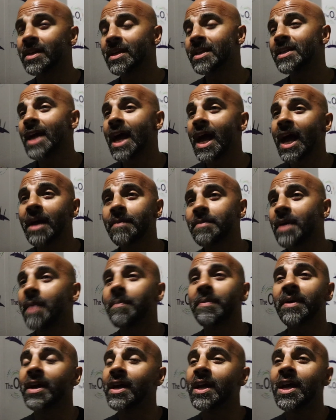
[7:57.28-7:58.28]
Yeah, yeah,
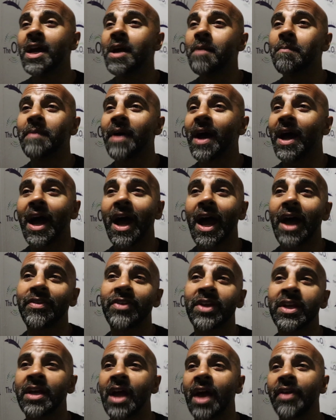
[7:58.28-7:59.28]
but, but, I
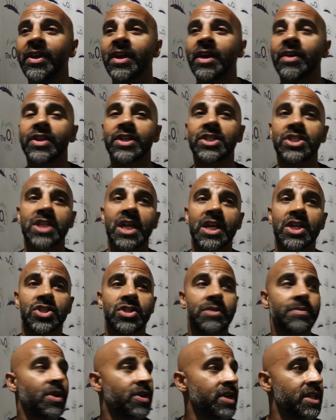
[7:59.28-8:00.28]
think I think at this stage,
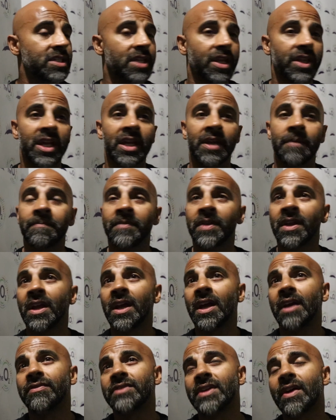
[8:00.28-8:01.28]
to be honest, I think
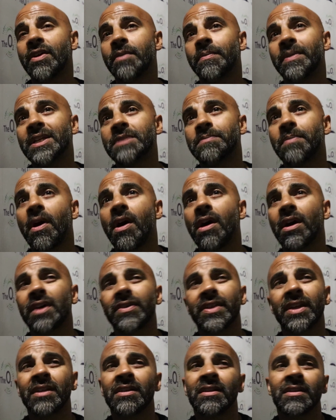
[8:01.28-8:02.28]
if Dereck beats Parker,
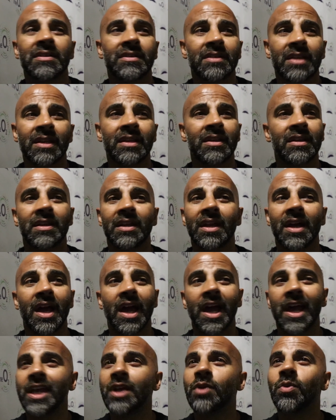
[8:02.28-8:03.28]
then then
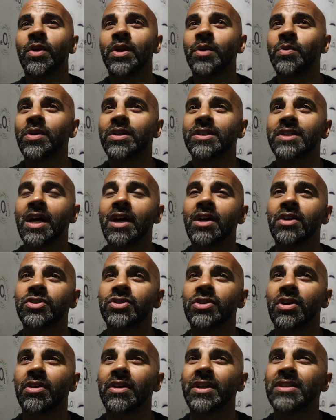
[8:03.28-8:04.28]
he'll want a world title
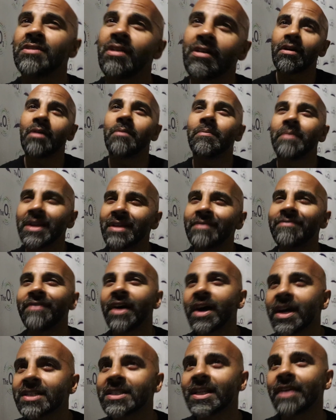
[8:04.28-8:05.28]
shot. He's got many
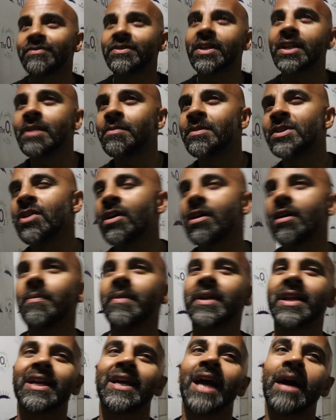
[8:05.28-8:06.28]
fights left in him. He's not got
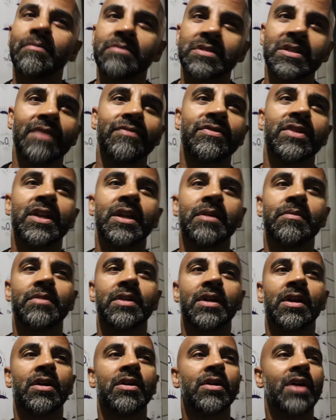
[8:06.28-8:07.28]
many camps left in him.
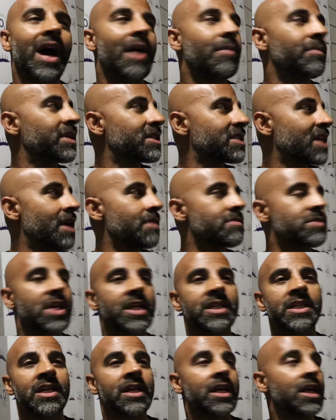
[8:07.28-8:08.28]
You know, how many times
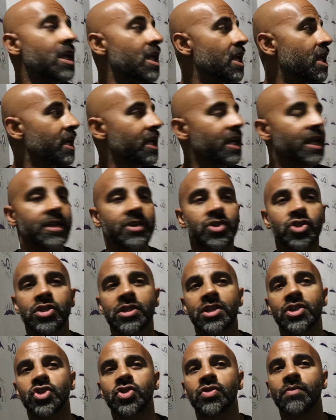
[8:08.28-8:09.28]
can you can just
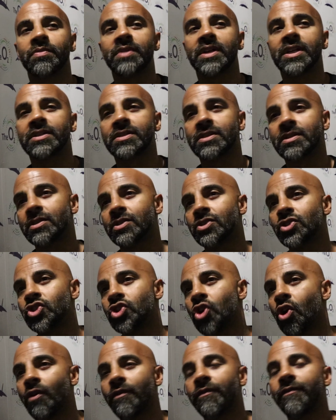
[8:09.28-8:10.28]
because somebody is
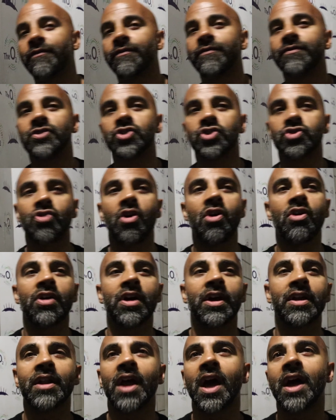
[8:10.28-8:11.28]
tough, strong,
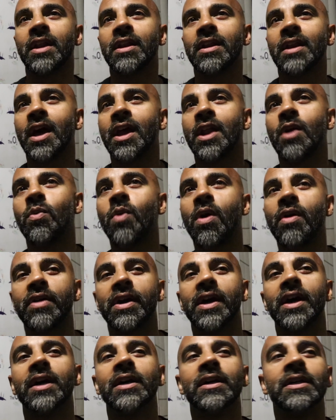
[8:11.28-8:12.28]
and, and, and a
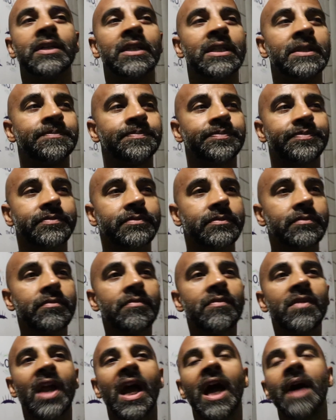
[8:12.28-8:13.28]
warrior,
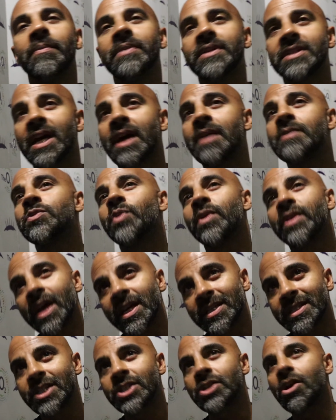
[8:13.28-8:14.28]
how many times when,
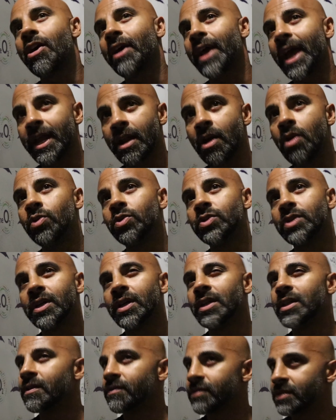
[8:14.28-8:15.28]
as they start getting older
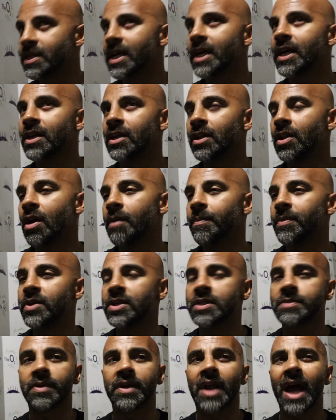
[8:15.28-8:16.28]
and they've taken a lot of
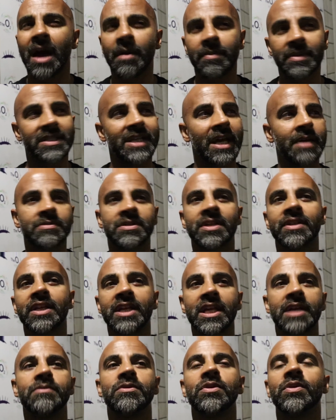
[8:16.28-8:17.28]
punishment, how many times can they
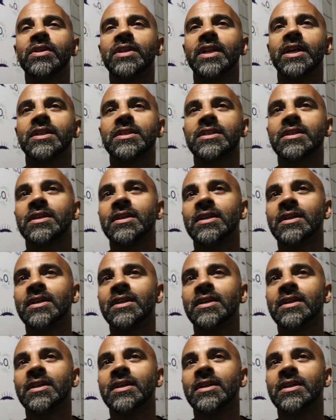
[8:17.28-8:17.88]
keep doing this?